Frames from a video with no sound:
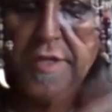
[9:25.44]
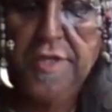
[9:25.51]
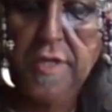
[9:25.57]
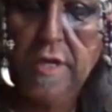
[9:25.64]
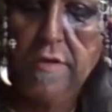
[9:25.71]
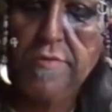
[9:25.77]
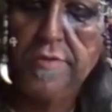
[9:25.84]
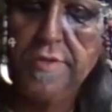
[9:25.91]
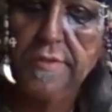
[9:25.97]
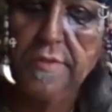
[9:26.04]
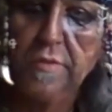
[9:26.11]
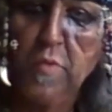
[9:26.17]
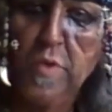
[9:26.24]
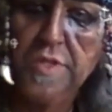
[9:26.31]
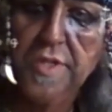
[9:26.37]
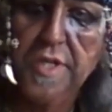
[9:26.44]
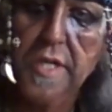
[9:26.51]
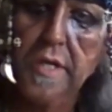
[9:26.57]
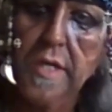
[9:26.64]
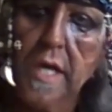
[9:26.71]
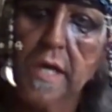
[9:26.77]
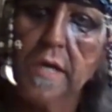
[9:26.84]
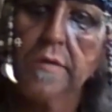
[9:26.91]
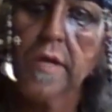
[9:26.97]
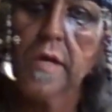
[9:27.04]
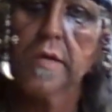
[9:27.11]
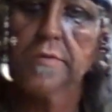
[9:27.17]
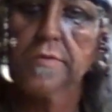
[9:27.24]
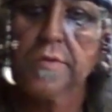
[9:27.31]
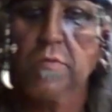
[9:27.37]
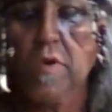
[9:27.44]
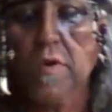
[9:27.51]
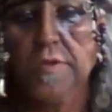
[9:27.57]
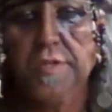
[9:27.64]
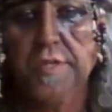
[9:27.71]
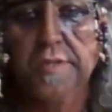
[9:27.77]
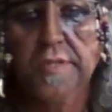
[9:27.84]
shows at the Whiskey A Go Go, the Roxy